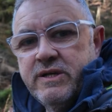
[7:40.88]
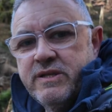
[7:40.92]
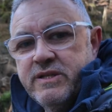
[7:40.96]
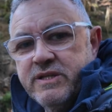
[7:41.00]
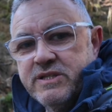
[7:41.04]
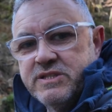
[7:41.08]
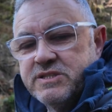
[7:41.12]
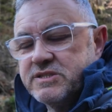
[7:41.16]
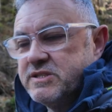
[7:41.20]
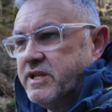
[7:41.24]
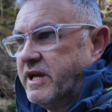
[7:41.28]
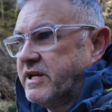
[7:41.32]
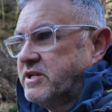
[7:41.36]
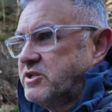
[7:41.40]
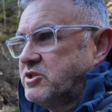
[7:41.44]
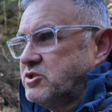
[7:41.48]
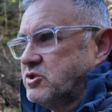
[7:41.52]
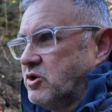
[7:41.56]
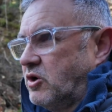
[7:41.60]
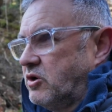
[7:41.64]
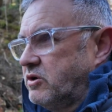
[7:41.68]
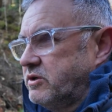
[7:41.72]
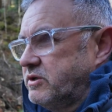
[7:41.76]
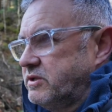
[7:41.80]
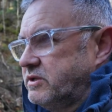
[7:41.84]
This next
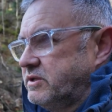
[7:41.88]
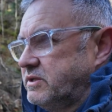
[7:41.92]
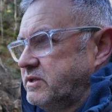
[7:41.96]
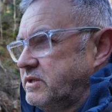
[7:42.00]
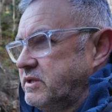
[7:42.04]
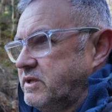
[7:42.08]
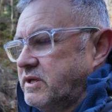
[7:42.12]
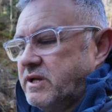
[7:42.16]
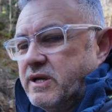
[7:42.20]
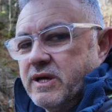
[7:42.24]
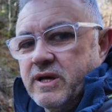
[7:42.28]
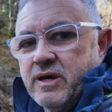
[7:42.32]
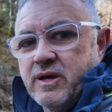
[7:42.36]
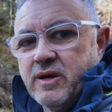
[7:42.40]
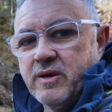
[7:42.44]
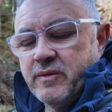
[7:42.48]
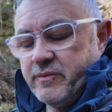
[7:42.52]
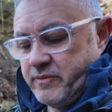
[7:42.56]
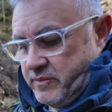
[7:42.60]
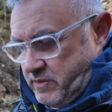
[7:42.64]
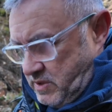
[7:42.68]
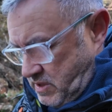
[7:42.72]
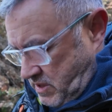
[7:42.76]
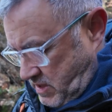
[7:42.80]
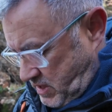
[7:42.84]
shot,
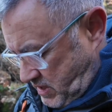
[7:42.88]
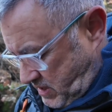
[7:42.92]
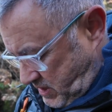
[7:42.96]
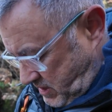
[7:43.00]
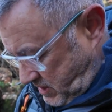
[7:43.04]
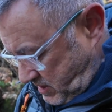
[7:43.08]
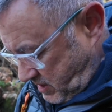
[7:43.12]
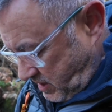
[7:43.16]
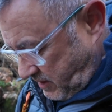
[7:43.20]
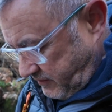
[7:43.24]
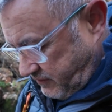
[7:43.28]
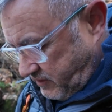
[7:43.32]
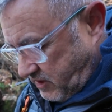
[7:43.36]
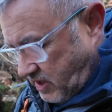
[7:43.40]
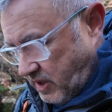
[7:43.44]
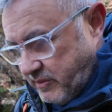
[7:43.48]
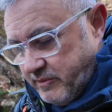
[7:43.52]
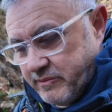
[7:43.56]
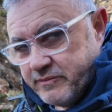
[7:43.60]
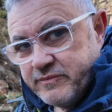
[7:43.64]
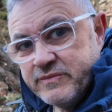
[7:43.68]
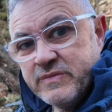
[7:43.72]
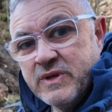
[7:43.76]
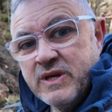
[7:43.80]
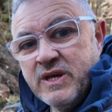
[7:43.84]
I've come
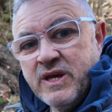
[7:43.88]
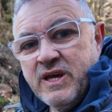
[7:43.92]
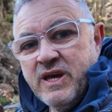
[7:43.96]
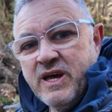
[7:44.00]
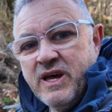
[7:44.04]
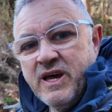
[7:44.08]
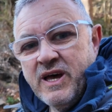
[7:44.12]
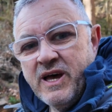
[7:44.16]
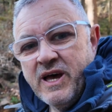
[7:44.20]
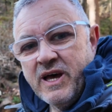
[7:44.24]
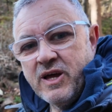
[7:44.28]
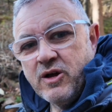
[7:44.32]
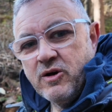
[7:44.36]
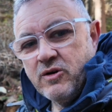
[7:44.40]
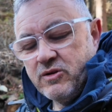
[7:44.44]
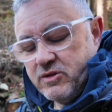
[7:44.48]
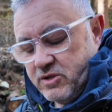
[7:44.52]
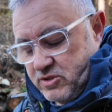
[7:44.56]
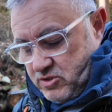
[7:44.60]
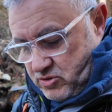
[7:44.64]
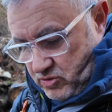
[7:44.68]
and got the